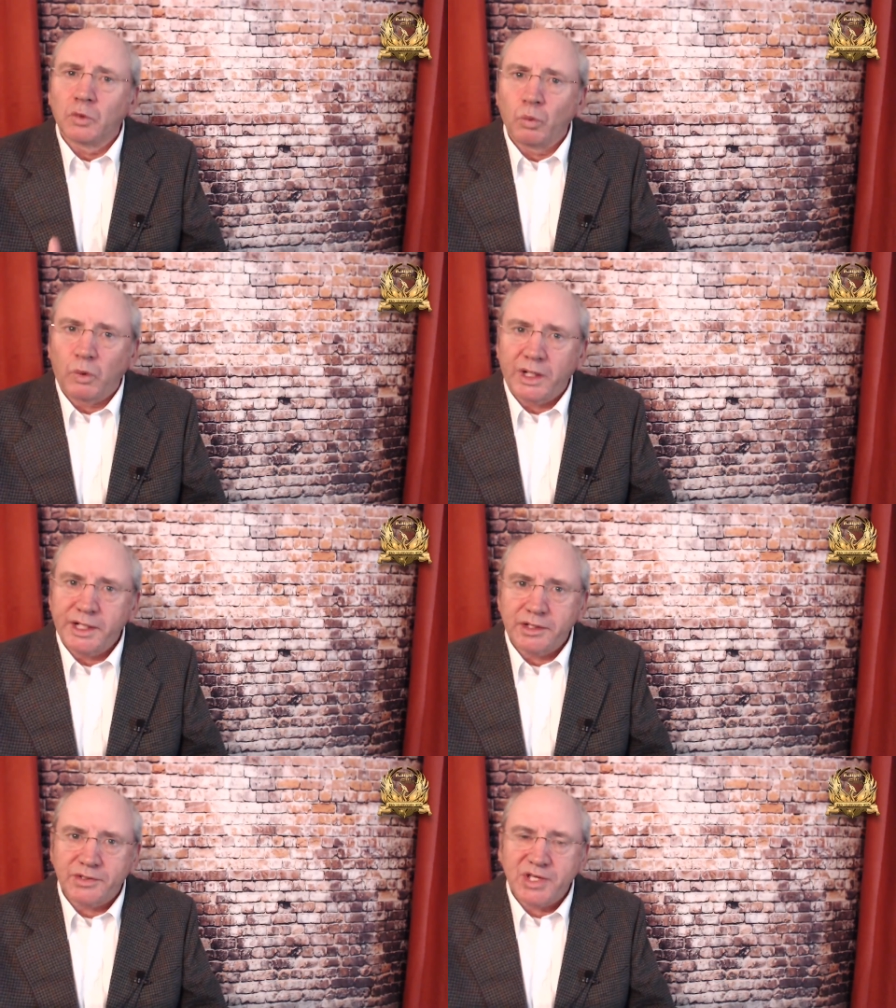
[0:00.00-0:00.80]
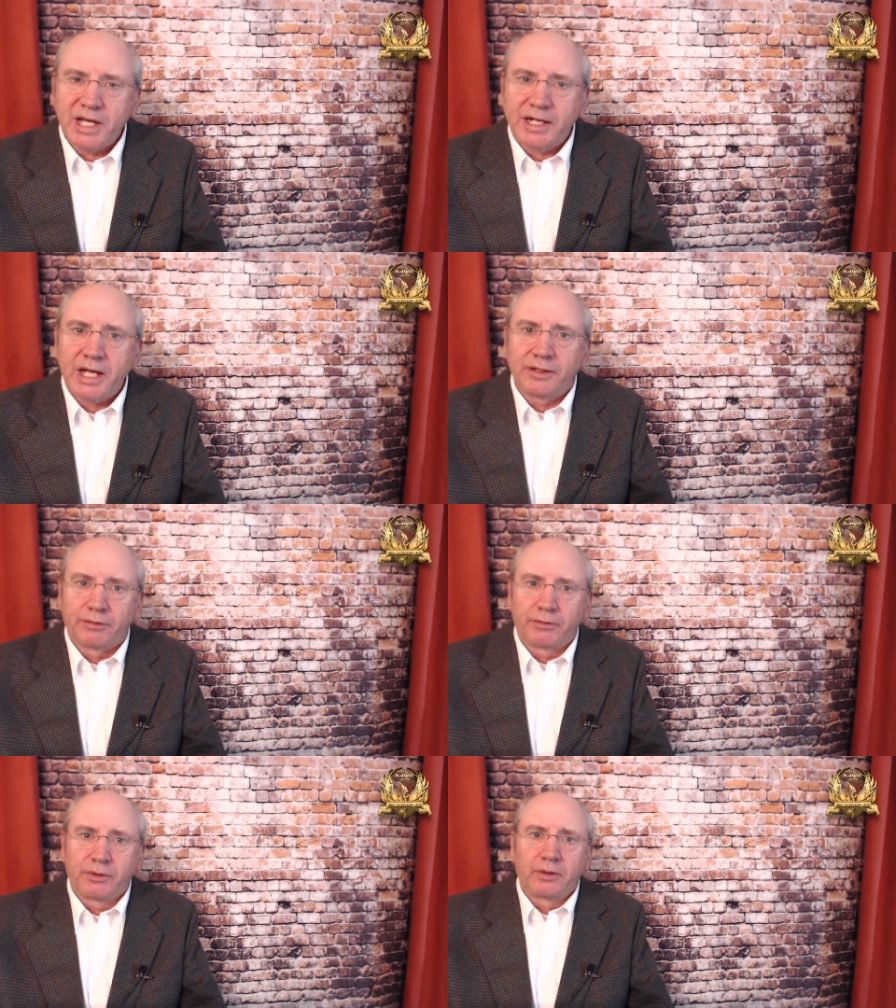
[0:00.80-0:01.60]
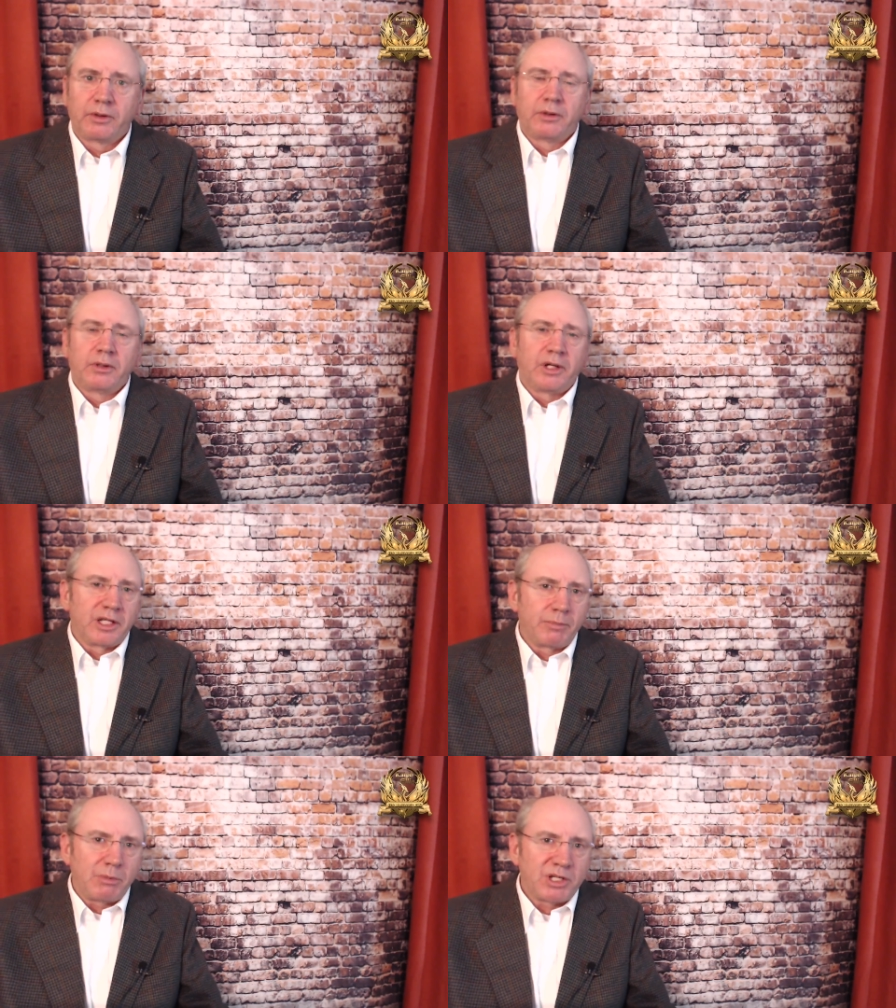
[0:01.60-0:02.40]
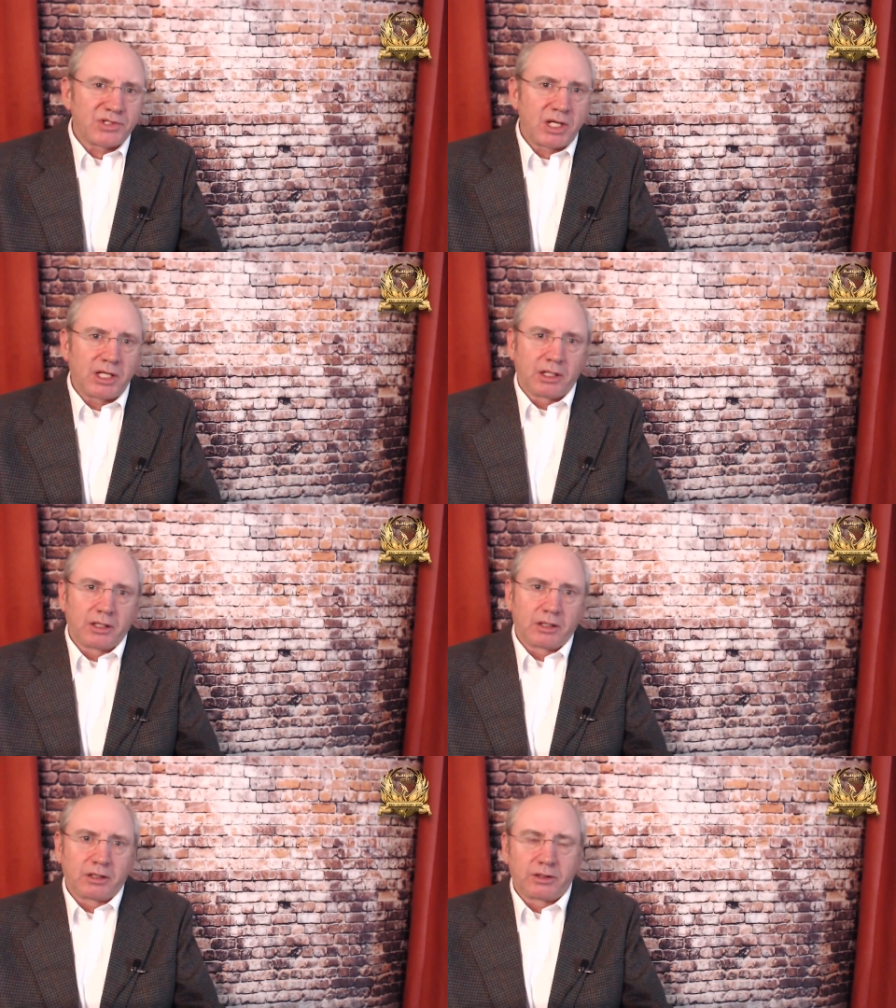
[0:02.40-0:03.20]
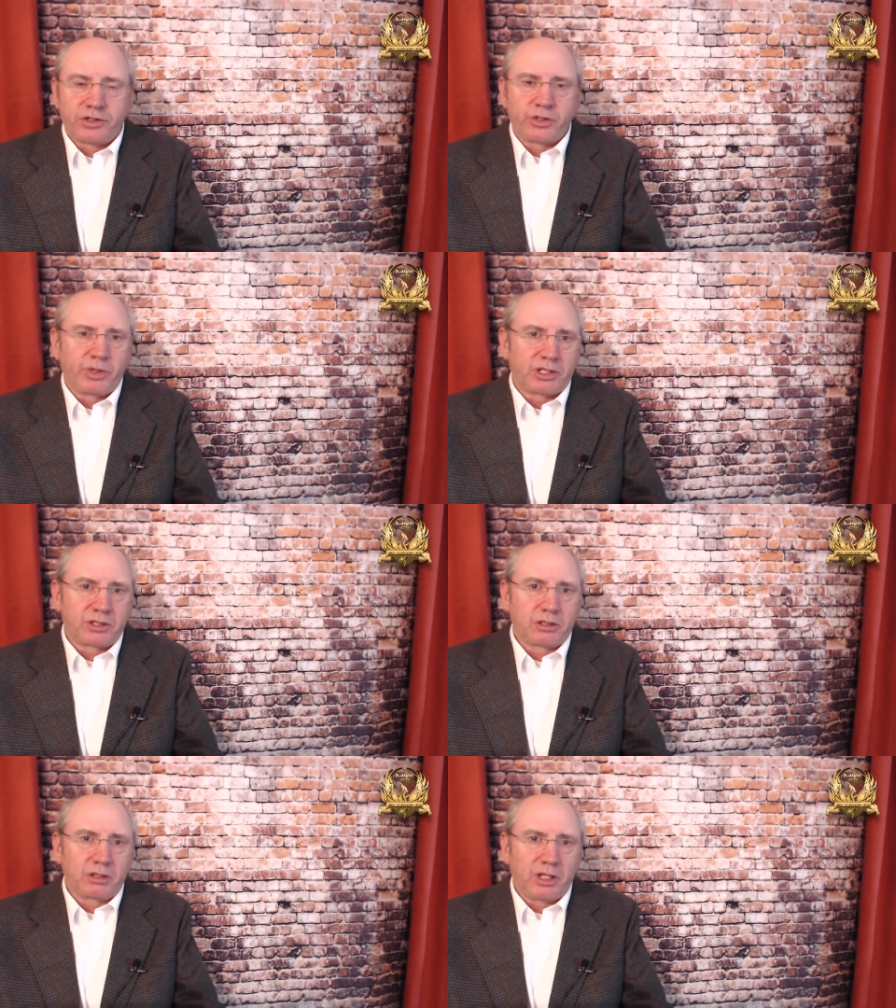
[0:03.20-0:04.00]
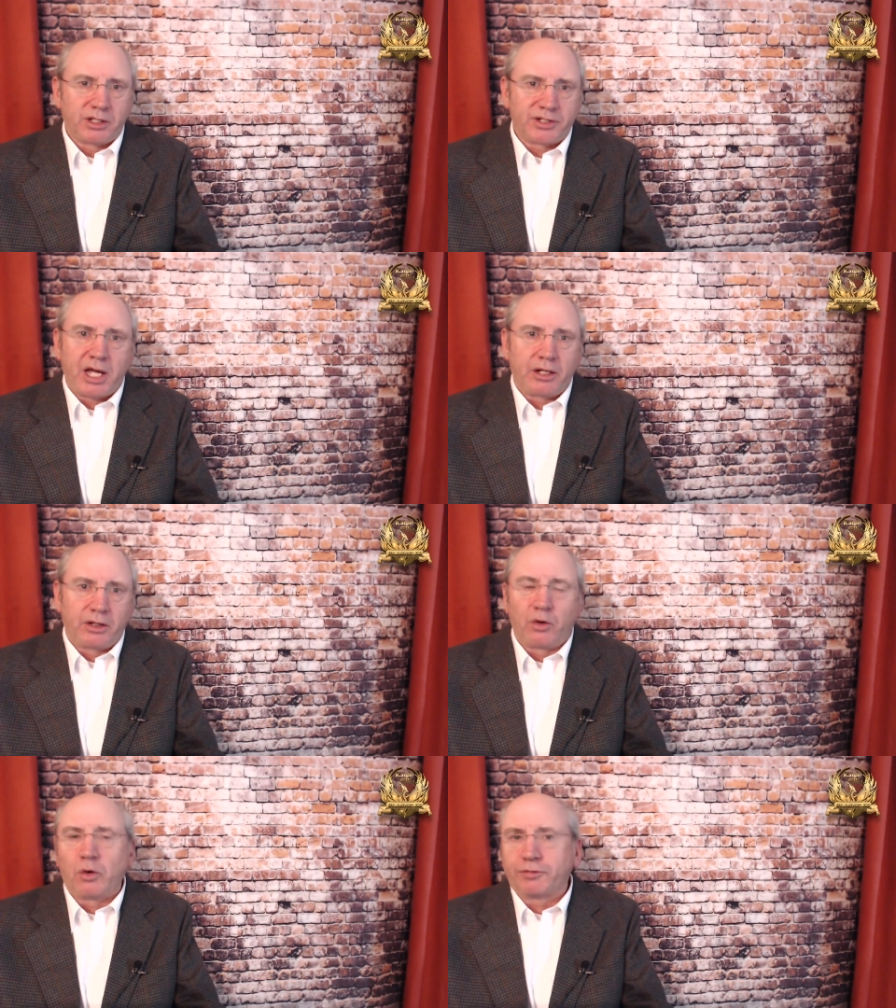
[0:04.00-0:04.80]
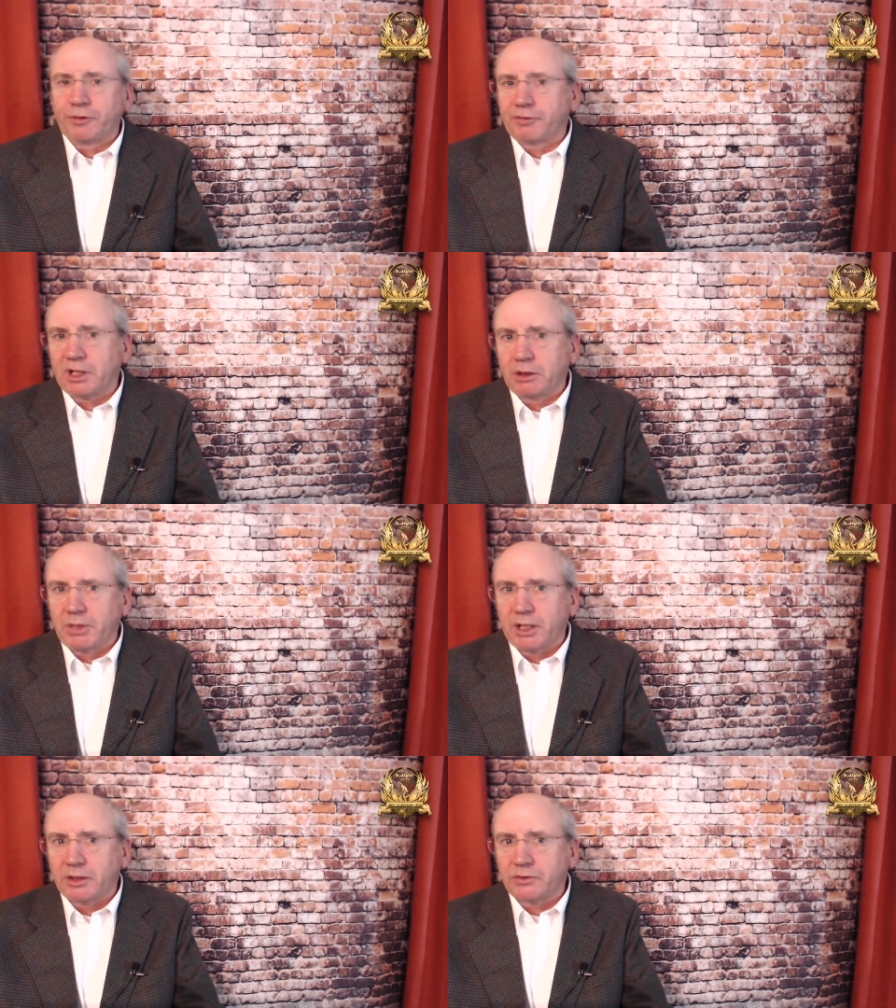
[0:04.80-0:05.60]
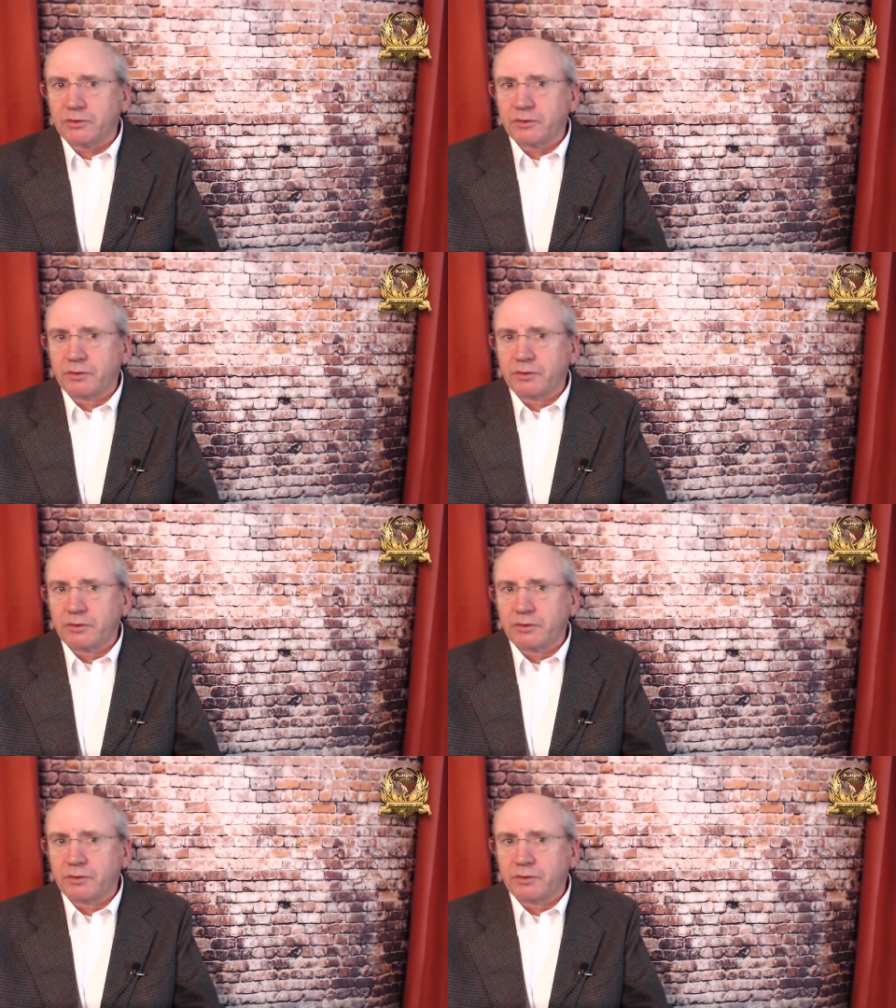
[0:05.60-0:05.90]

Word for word: Why didn't the CNN and the BBC do it in 10 or 15 minutes?